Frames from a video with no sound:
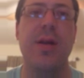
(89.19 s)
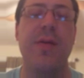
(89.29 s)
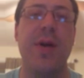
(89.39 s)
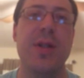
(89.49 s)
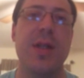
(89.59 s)

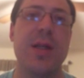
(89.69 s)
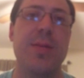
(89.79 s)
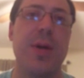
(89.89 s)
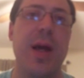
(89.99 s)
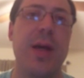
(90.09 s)
The first
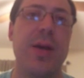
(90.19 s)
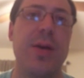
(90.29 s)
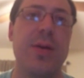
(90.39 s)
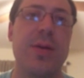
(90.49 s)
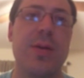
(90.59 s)
discipline I
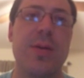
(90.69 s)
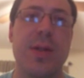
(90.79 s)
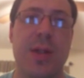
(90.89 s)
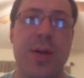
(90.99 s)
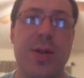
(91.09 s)
use
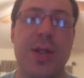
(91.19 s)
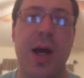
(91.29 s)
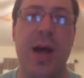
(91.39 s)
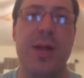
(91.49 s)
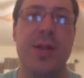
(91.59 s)
is
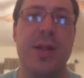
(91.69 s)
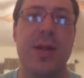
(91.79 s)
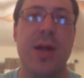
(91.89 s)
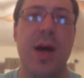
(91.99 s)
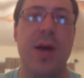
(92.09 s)
sociology,
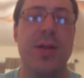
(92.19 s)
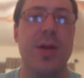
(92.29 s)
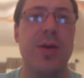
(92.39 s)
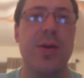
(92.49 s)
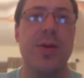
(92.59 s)

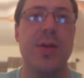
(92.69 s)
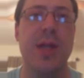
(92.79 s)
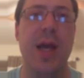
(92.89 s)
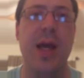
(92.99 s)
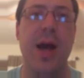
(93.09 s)
also use
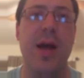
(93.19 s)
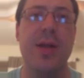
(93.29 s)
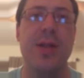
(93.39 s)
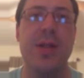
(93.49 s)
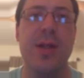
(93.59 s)

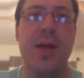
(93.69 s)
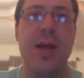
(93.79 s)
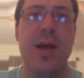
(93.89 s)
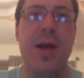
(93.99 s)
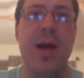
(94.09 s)
psychology,
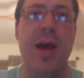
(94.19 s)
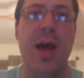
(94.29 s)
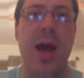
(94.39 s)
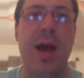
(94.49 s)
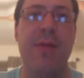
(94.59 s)

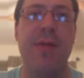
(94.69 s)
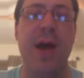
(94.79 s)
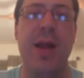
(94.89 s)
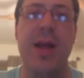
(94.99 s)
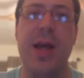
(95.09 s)
and
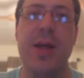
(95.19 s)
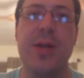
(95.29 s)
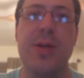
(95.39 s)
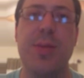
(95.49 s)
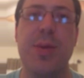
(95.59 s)
finally I
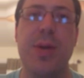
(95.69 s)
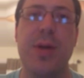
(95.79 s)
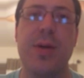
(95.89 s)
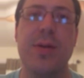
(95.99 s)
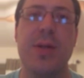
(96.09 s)
use
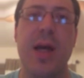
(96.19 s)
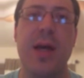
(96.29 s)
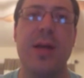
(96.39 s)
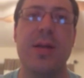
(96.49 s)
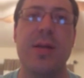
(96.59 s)
political
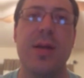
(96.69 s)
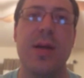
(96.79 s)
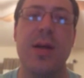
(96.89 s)
science.